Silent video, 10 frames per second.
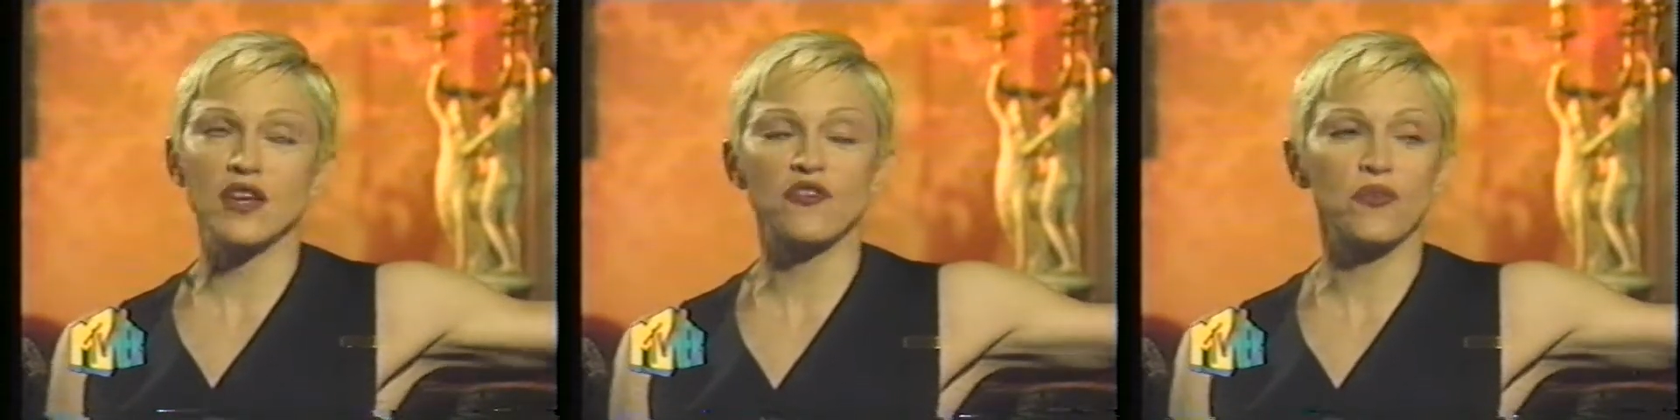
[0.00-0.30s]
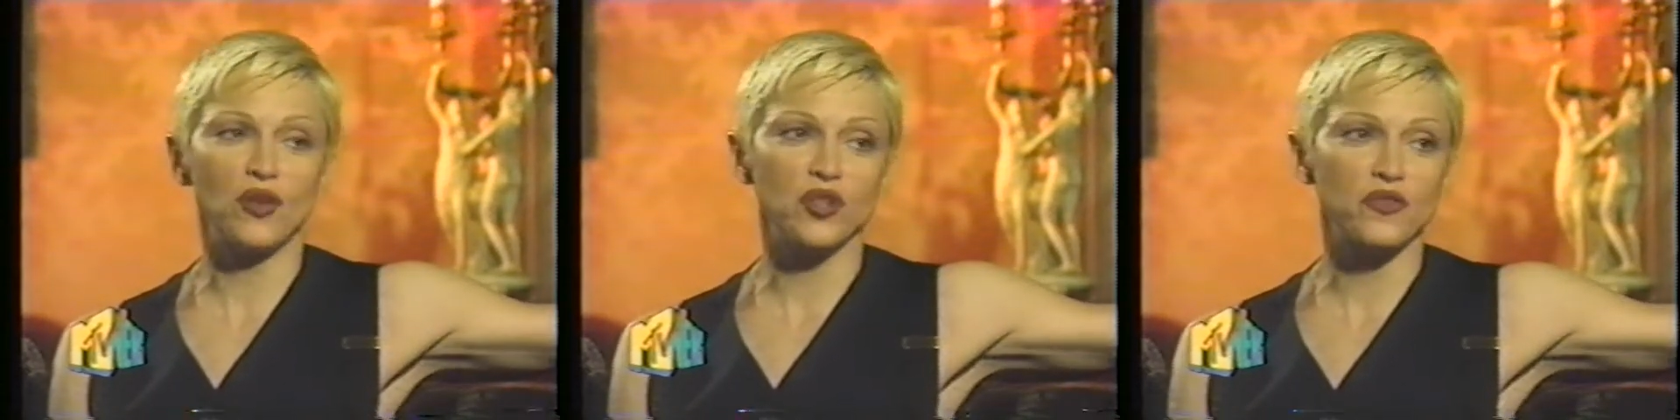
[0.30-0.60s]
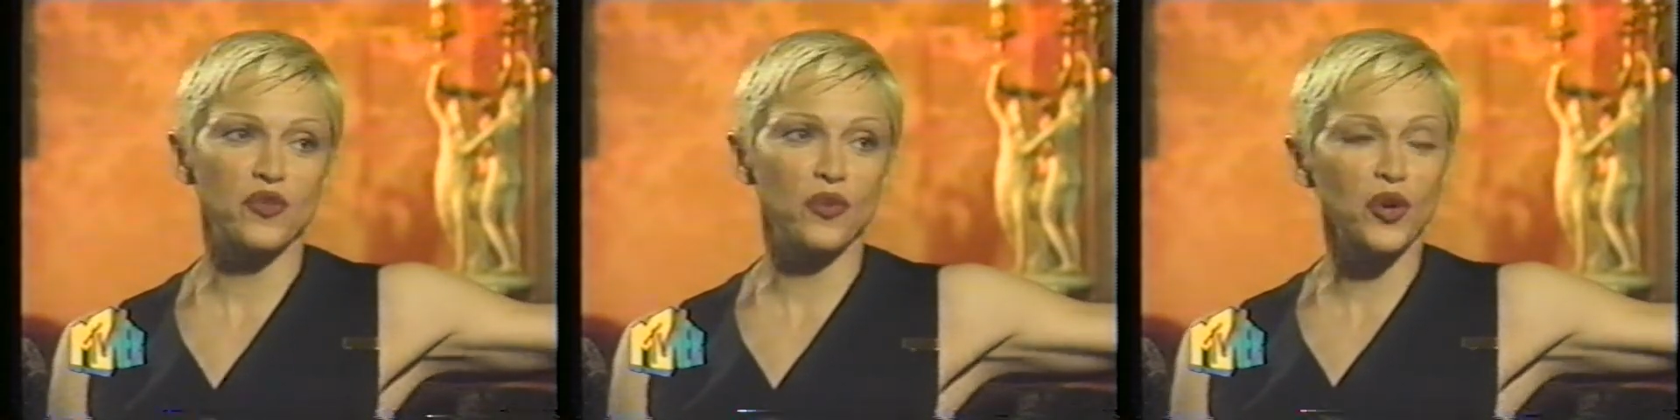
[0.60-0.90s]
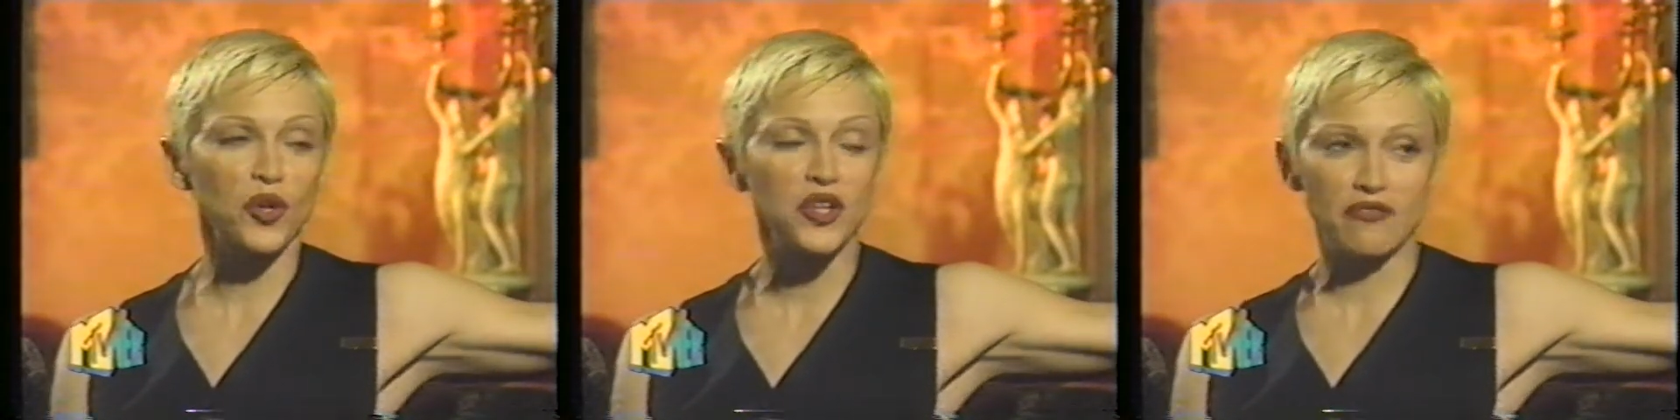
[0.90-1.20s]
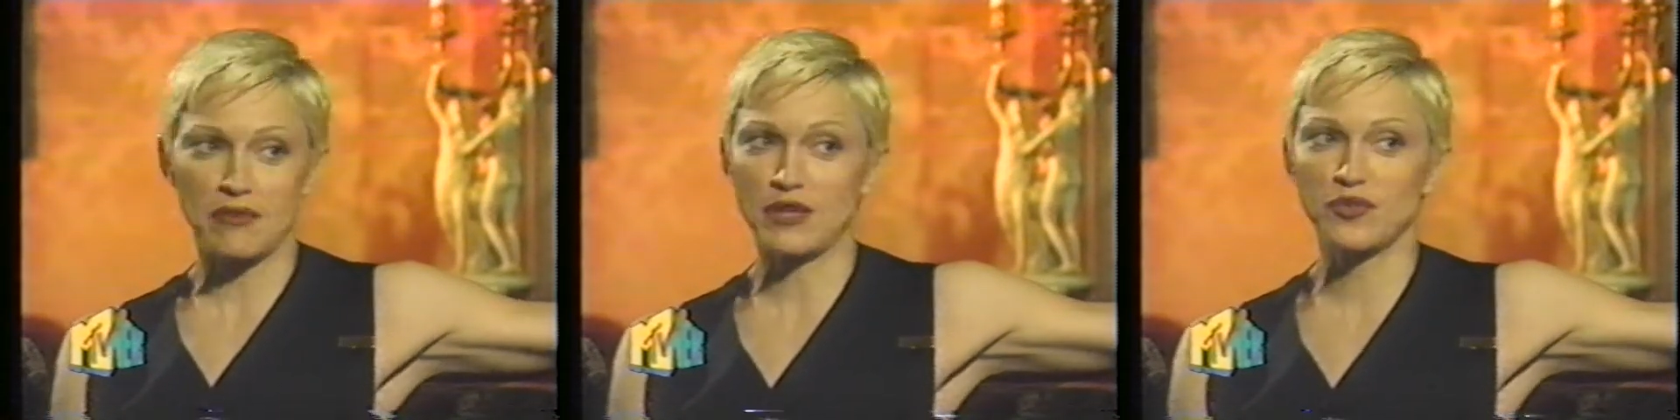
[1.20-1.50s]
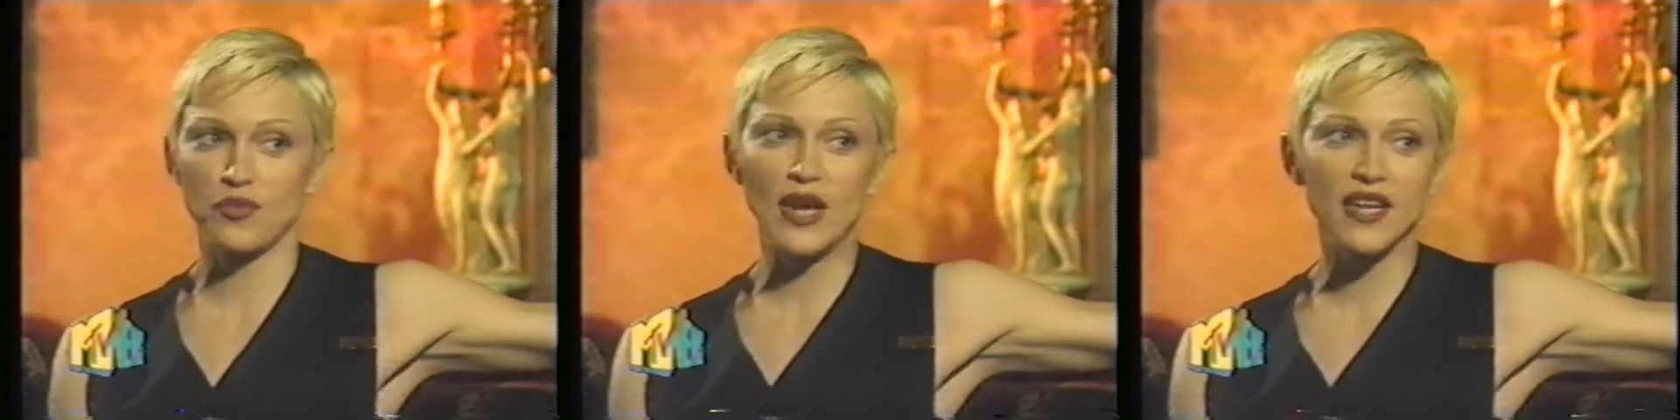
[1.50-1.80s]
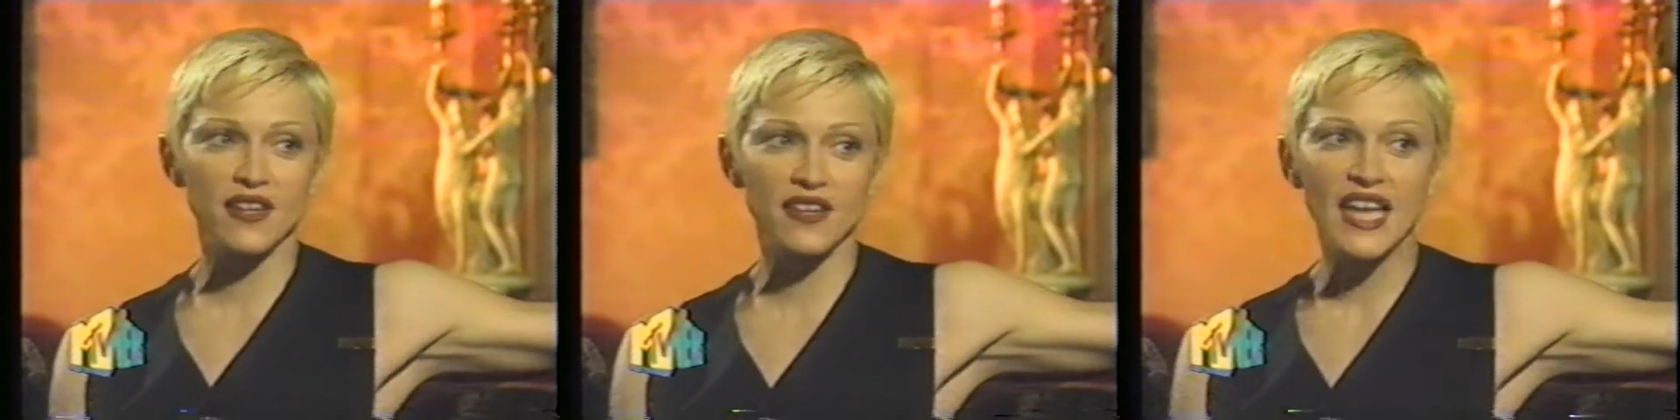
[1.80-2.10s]
there from all over the world, and everybody was
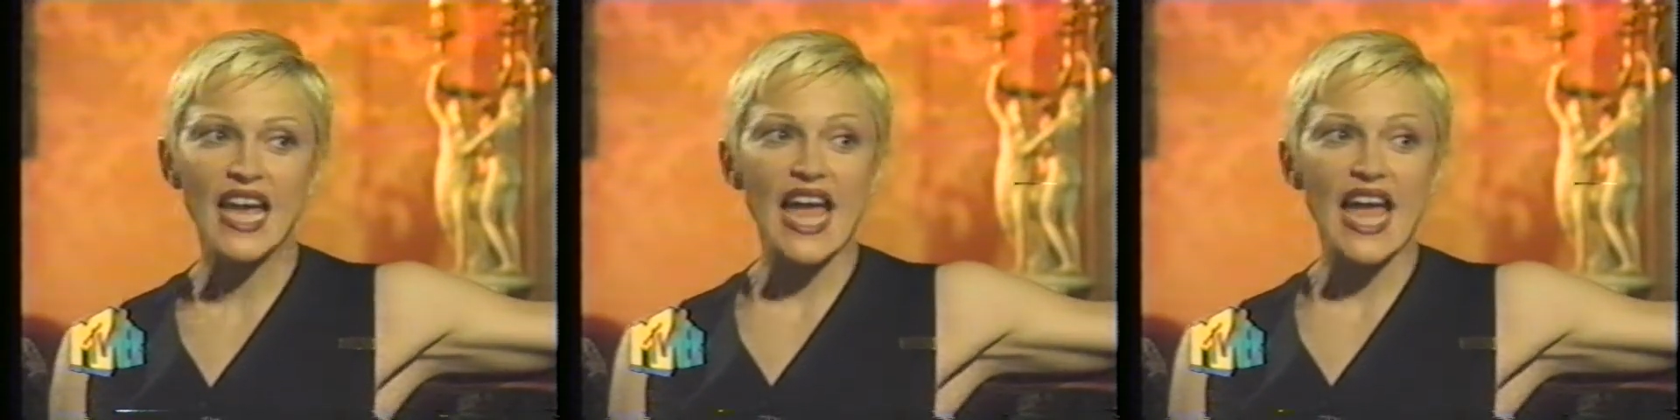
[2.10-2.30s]
waiting.